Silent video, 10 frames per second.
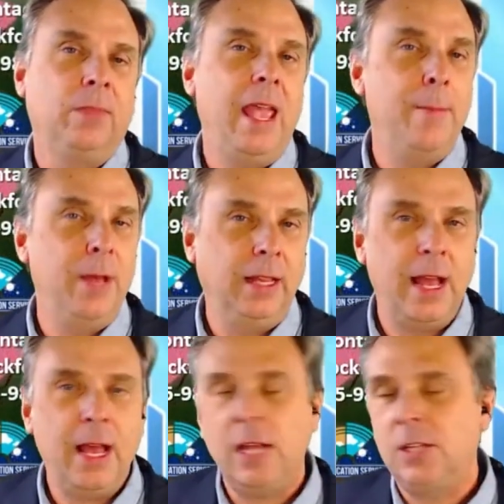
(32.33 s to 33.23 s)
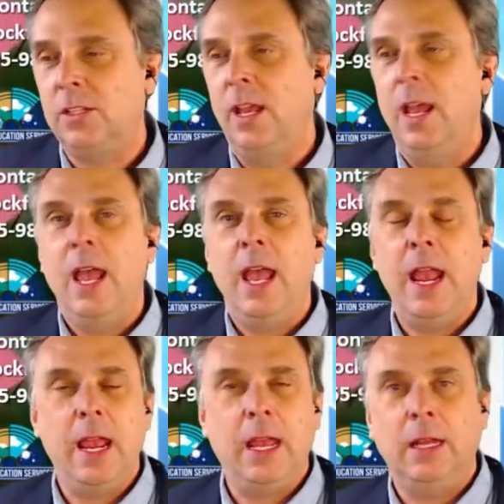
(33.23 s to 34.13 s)
MLS
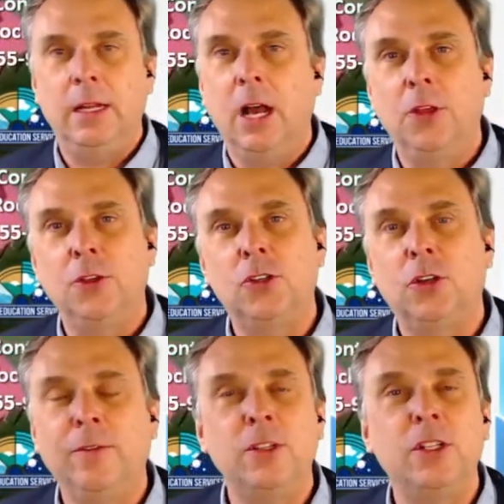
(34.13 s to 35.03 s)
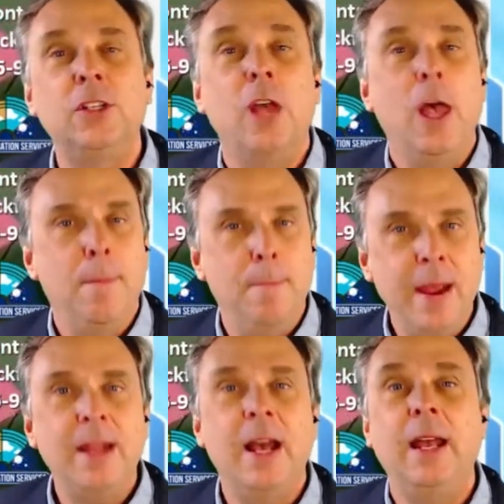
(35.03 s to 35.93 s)
and other services
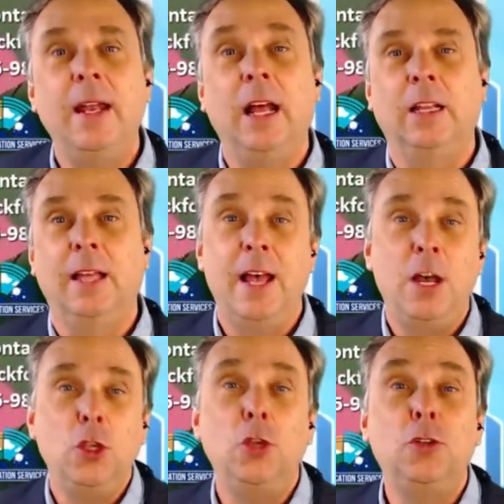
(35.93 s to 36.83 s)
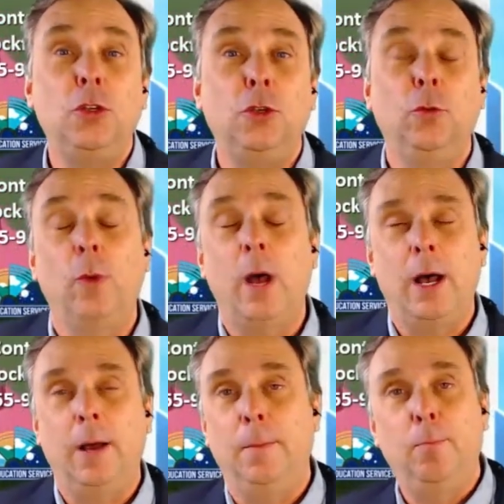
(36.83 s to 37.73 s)
may not allow you to
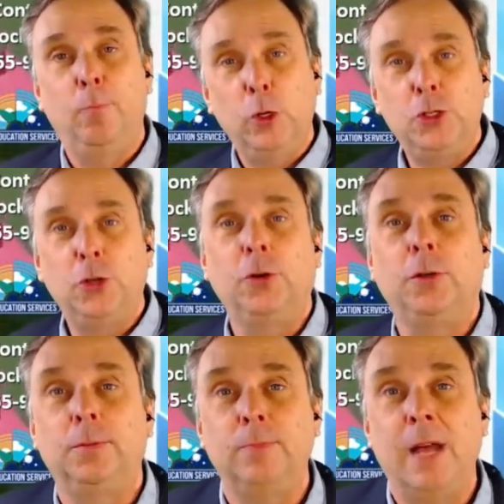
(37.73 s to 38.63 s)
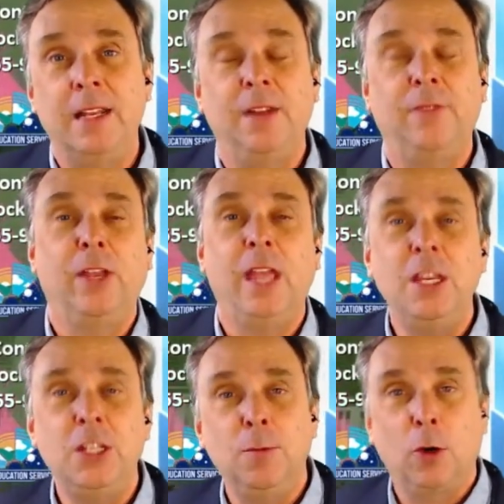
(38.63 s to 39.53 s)
put your
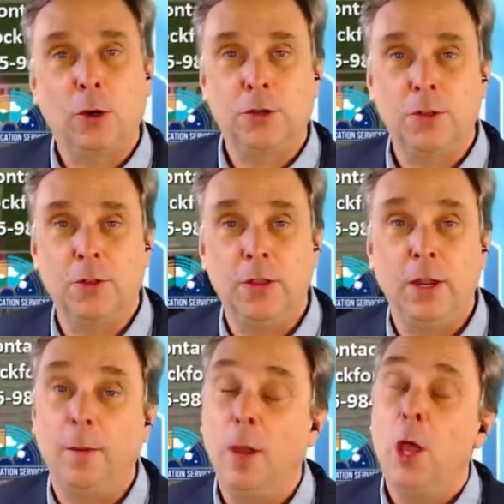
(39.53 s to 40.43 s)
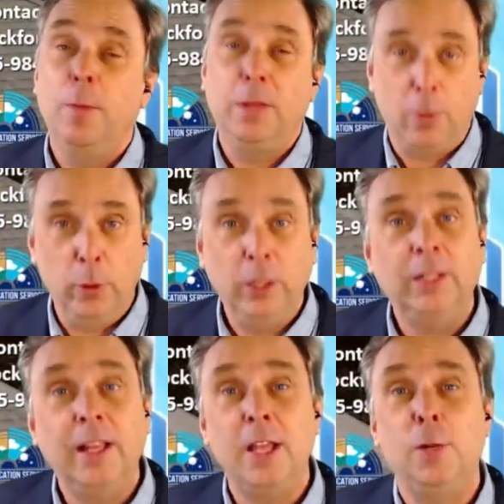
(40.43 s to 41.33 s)
identification markers on there, but they will
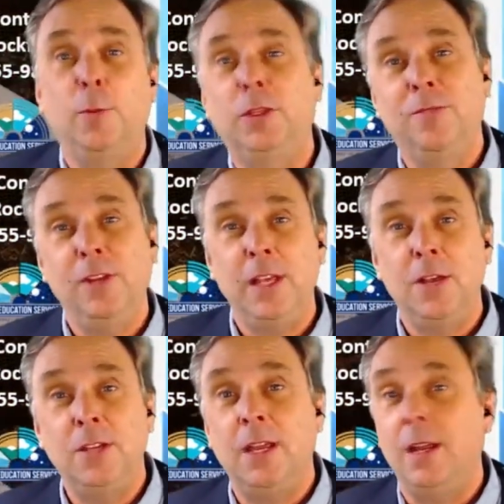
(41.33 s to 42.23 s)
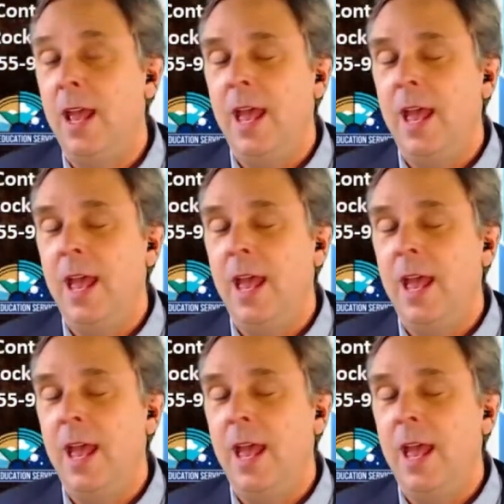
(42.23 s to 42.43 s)
allow you to put the videos in.